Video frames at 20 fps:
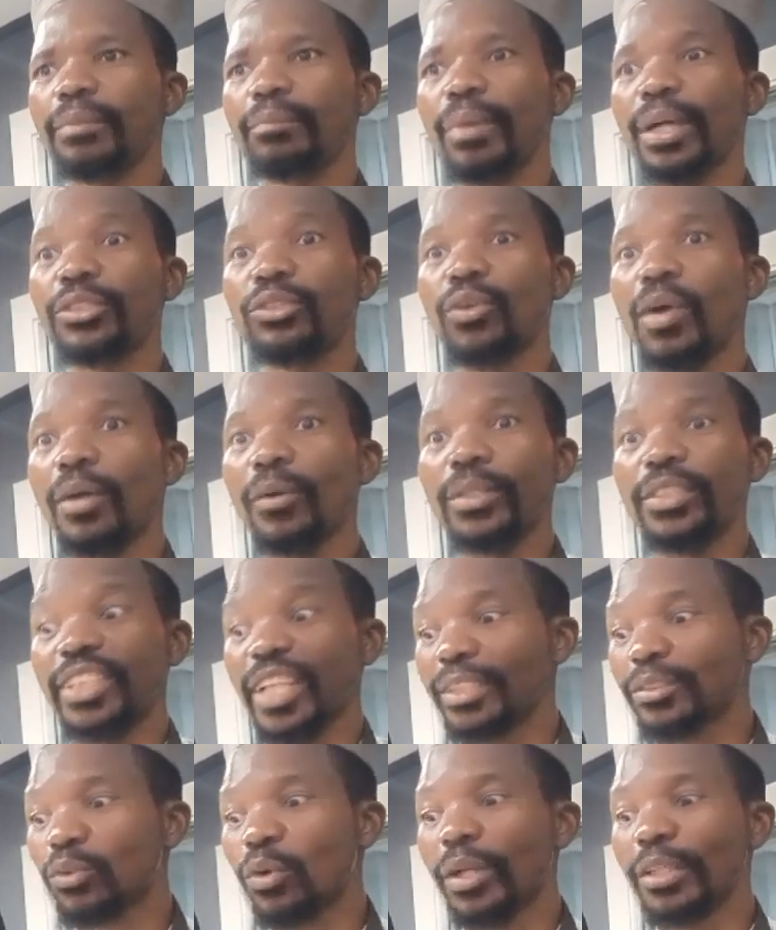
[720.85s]
but you are not
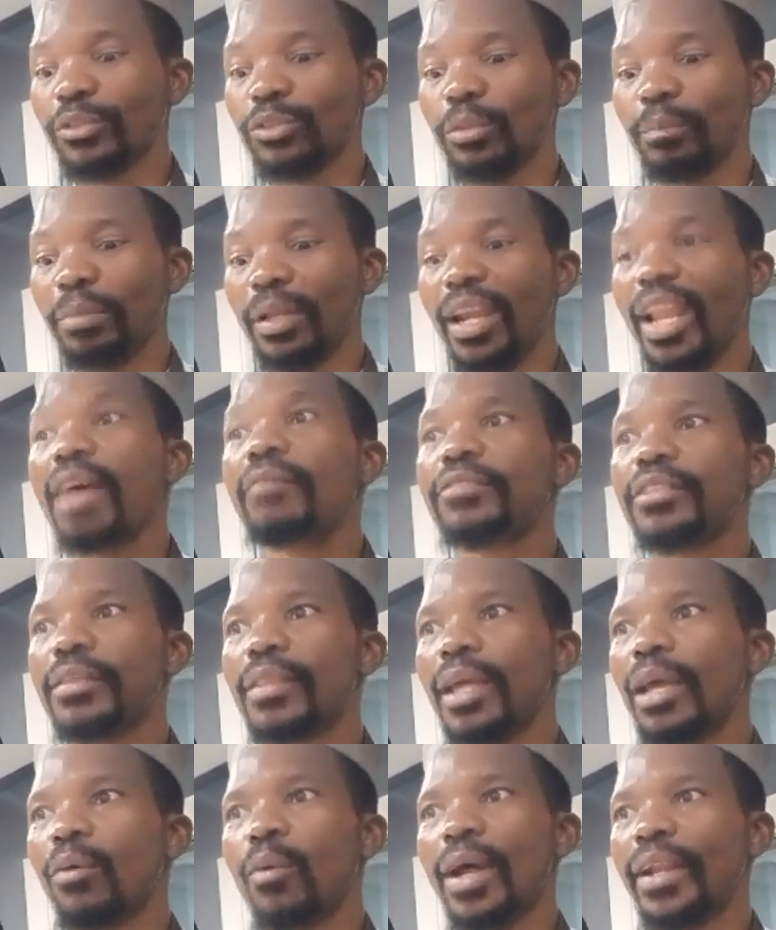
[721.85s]
just going to be left
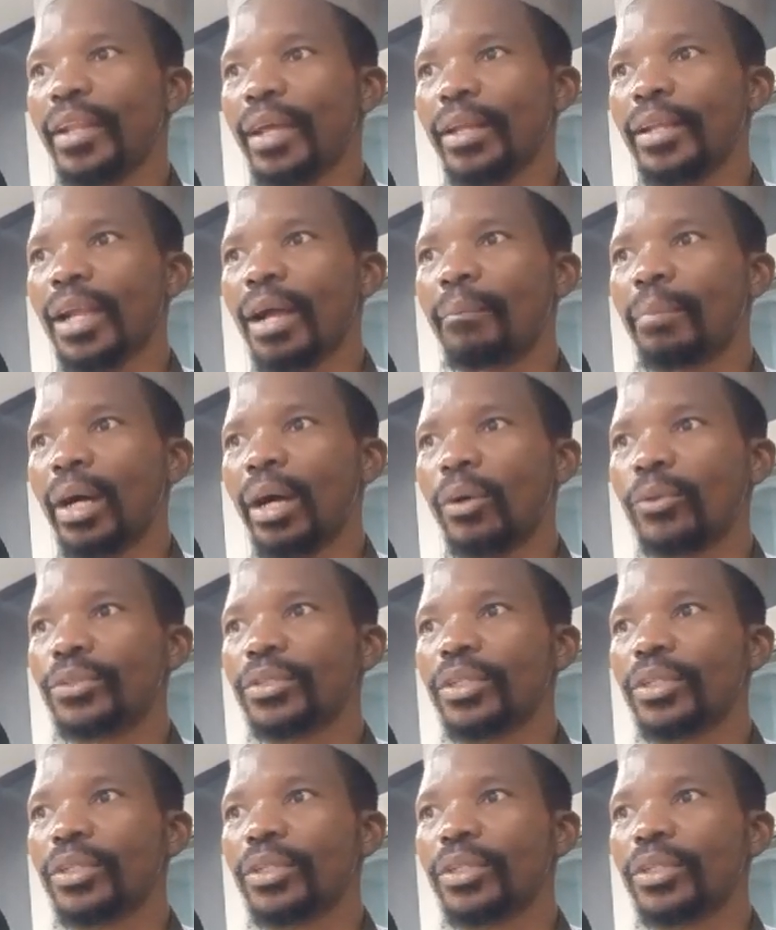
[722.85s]
there wandering about.